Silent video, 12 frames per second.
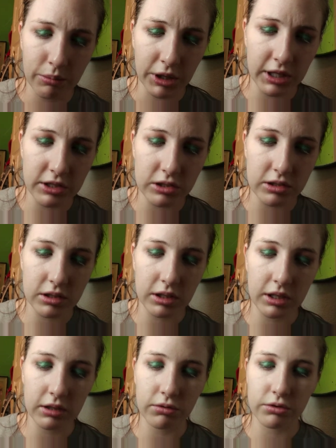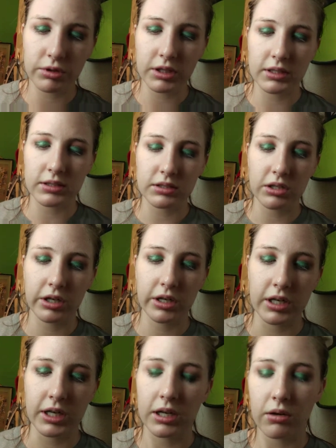But it just kind of was really
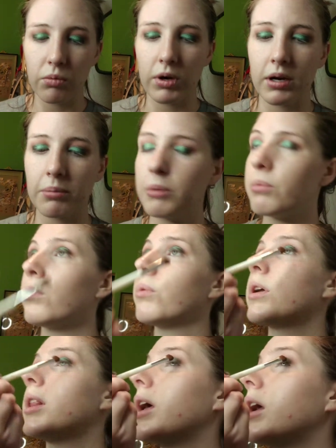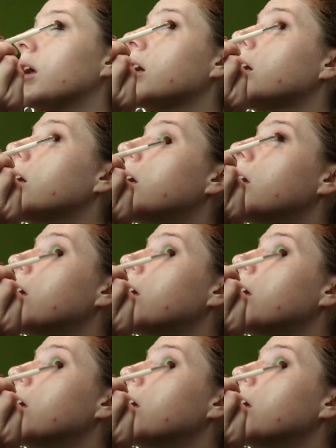disheartening where people were like,